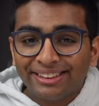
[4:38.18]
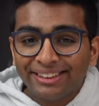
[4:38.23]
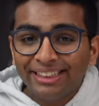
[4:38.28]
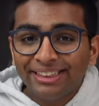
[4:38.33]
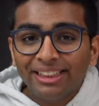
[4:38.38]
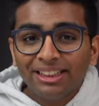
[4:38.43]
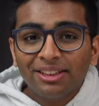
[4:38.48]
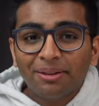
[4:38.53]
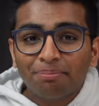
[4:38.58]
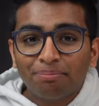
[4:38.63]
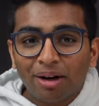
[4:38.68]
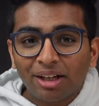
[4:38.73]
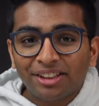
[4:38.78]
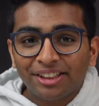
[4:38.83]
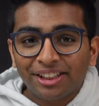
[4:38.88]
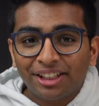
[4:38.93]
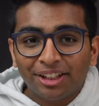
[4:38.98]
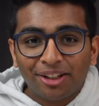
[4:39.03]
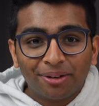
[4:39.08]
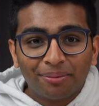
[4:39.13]
since it's a
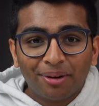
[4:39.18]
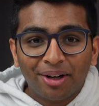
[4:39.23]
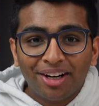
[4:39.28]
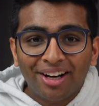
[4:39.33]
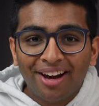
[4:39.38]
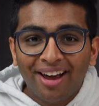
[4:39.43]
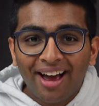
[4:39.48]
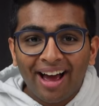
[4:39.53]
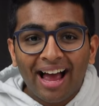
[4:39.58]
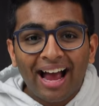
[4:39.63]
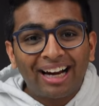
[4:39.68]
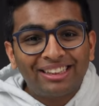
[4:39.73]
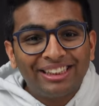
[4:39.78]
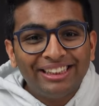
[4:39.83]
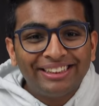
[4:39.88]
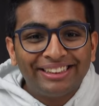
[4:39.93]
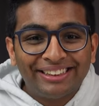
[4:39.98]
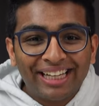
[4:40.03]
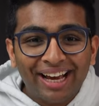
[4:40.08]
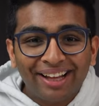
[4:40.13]
budget earbud, I
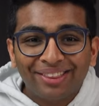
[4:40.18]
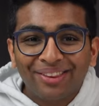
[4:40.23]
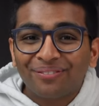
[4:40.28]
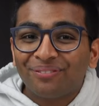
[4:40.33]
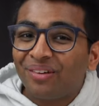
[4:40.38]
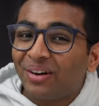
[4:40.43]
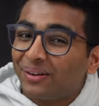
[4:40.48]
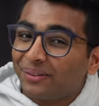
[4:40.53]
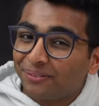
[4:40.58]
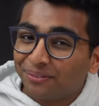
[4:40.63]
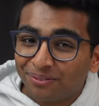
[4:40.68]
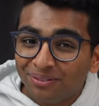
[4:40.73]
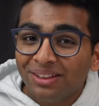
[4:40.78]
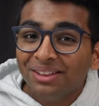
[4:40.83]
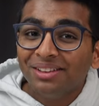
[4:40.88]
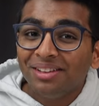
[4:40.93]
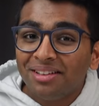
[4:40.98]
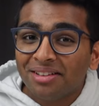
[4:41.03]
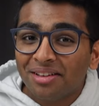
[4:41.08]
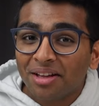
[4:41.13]
actually set the bar
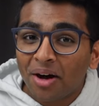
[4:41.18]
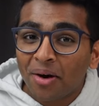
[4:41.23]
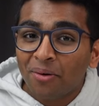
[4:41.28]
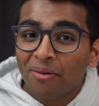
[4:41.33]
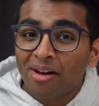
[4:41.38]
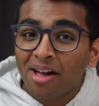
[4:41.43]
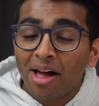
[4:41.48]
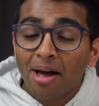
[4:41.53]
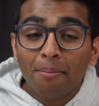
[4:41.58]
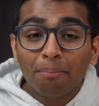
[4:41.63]
really low,